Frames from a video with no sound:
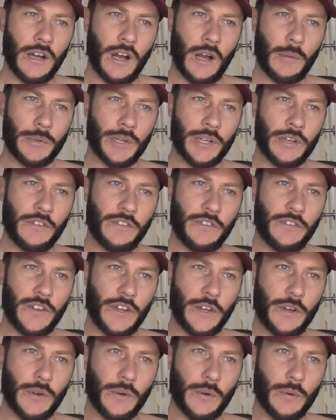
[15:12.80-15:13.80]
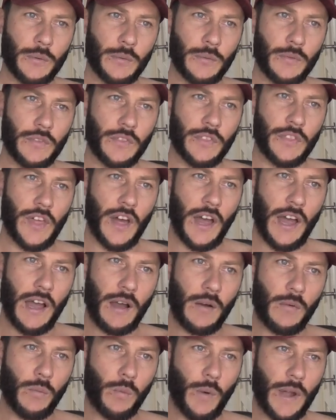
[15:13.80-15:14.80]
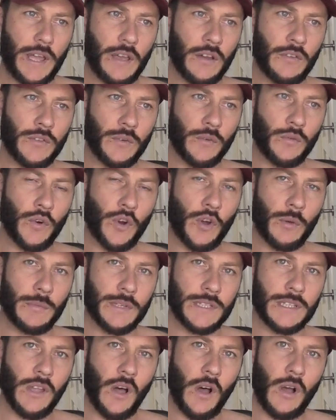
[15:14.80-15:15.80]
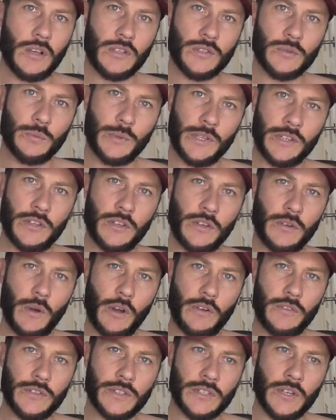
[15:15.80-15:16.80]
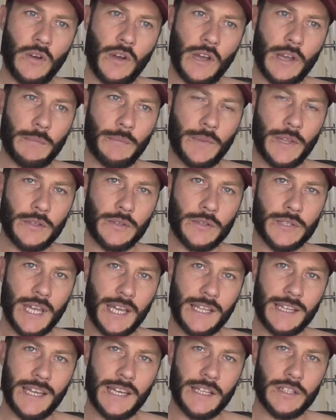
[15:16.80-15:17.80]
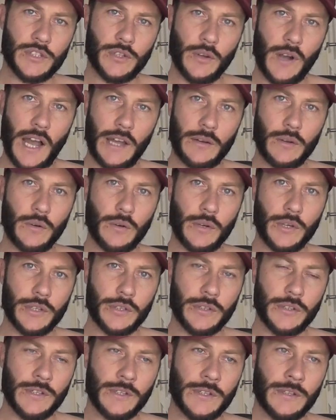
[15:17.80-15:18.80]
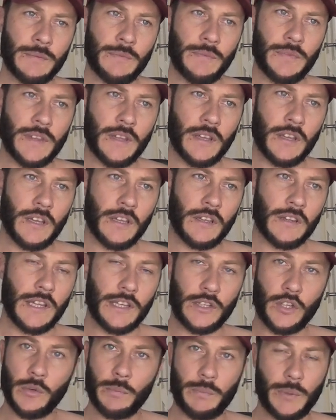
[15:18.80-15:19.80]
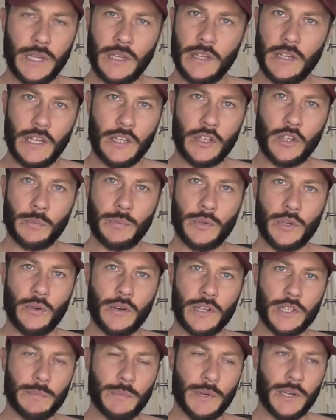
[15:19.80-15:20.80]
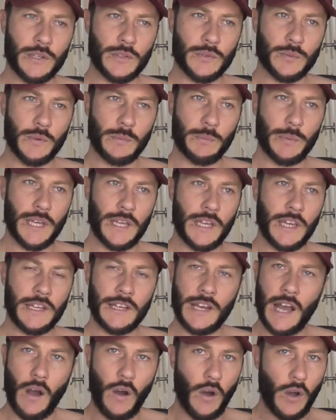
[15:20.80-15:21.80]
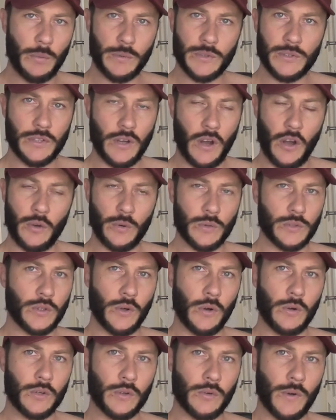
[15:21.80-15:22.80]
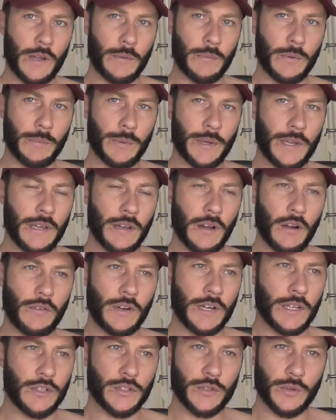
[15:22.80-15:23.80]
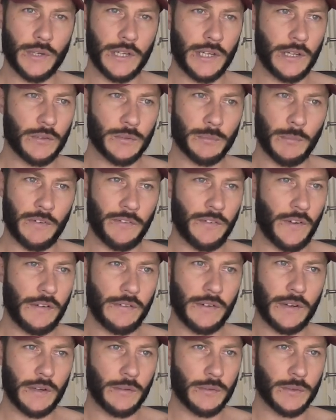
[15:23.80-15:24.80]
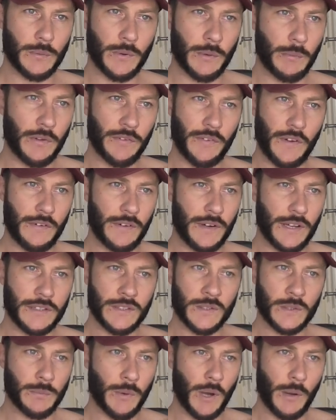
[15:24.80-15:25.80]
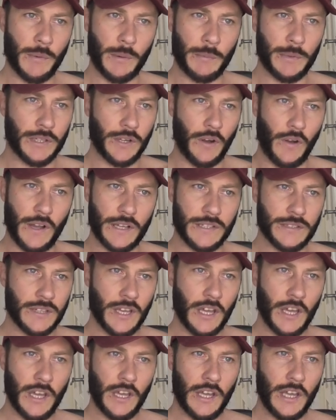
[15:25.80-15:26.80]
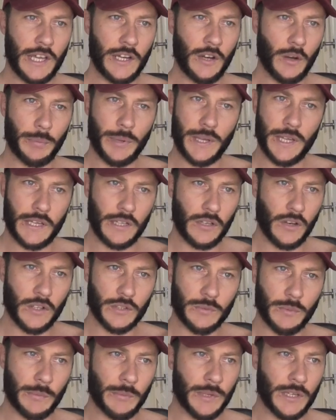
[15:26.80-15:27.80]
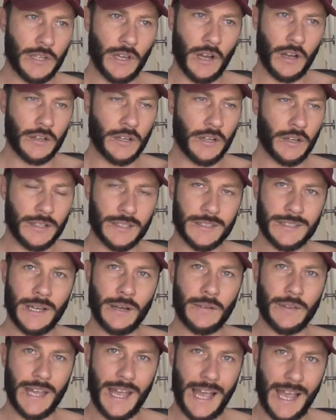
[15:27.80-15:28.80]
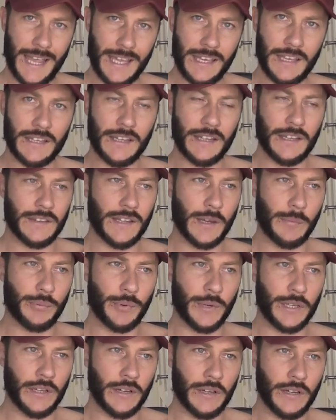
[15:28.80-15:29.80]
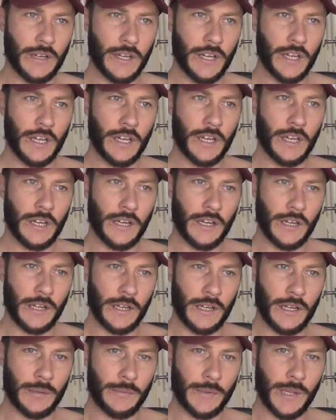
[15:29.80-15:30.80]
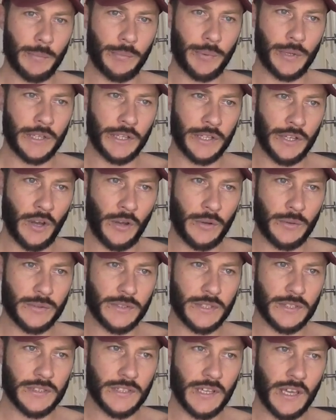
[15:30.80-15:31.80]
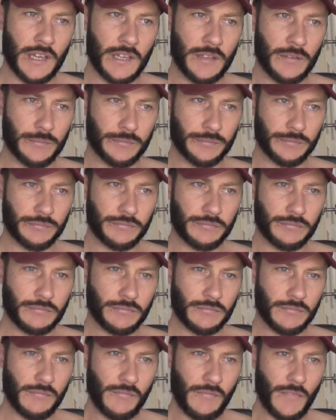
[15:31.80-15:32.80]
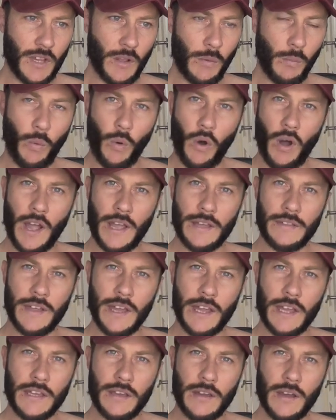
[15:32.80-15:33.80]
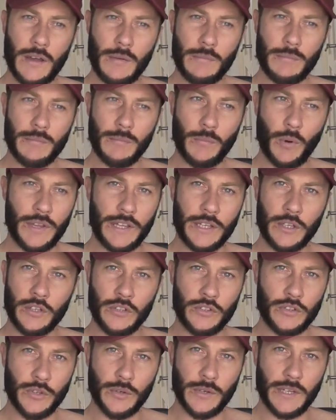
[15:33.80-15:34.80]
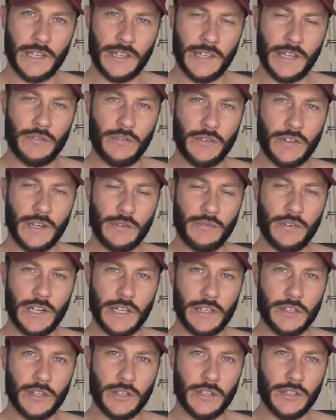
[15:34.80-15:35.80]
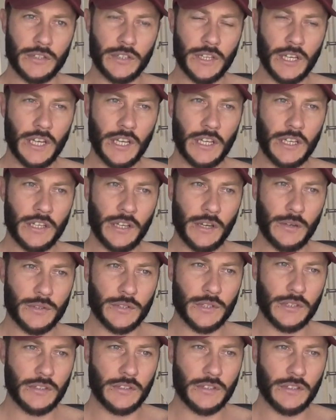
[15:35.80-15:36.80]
I'm gonna feel that weight of the room, it lasts with you over time. Then you take that into your adulthood. It could be your experience with PE. Now I always got on great with PE. I really enjoyed it. It was one of my favorite lessons. But I remember guys in our PE class when we were young, and I could tell they hated it. They bring a note to say why they couldn't do it, and they really could. You know,